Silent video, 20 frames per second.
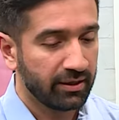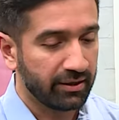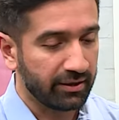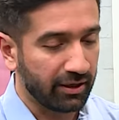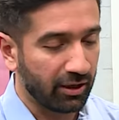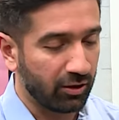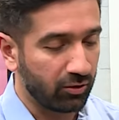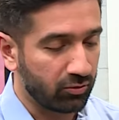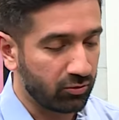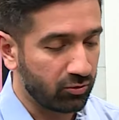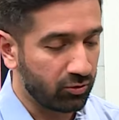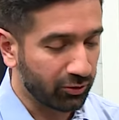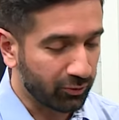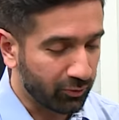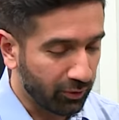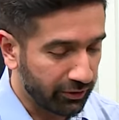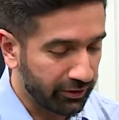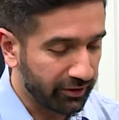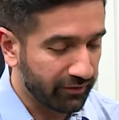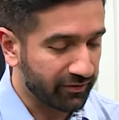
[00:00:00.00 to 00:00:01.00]
Now, good
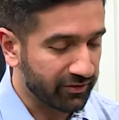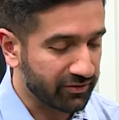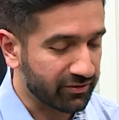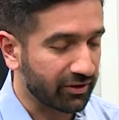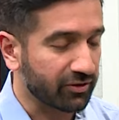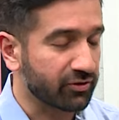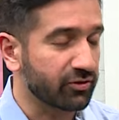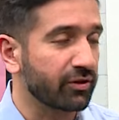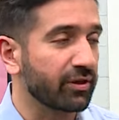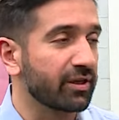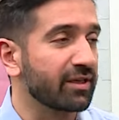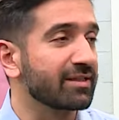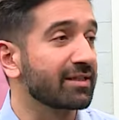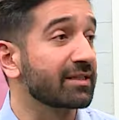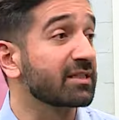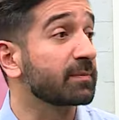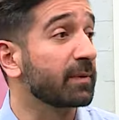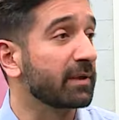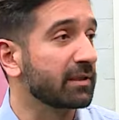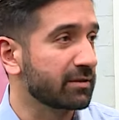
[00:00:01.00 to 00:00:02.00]
quality infrastructure is
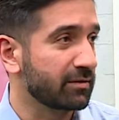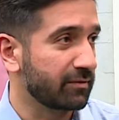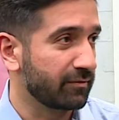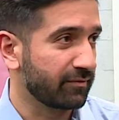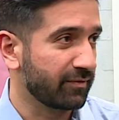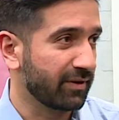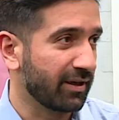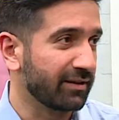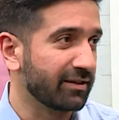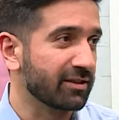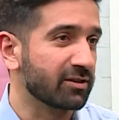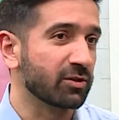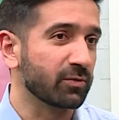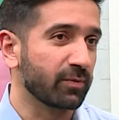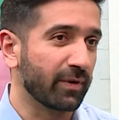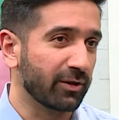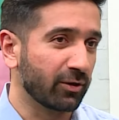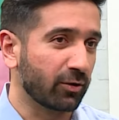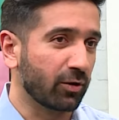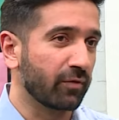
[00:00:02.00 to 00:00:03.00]
expensive, and this is
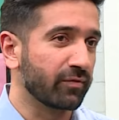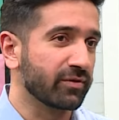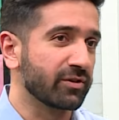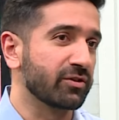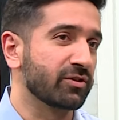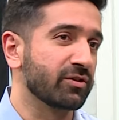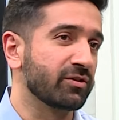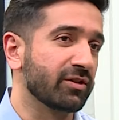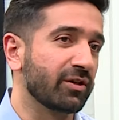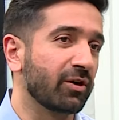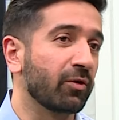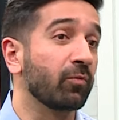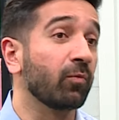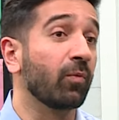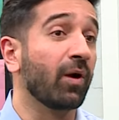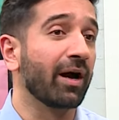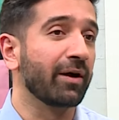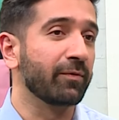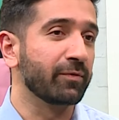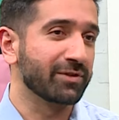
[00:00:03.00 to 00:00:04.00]
where the conversations around
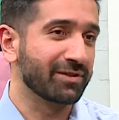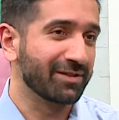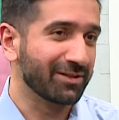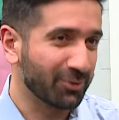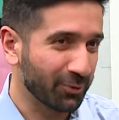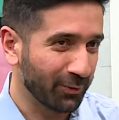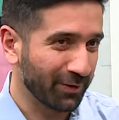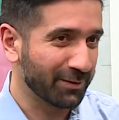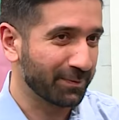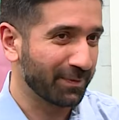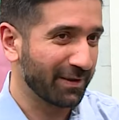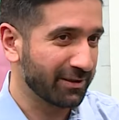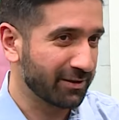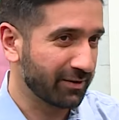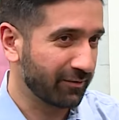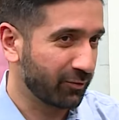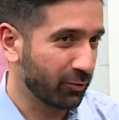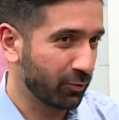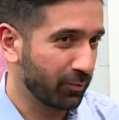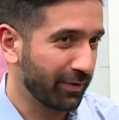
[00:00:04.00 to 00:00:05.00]
why was this so
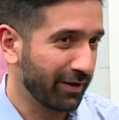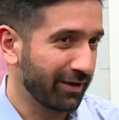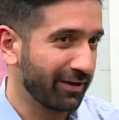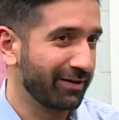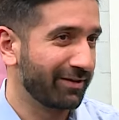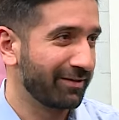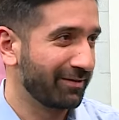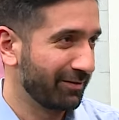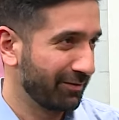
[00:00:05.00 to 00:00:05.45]
expensive to build,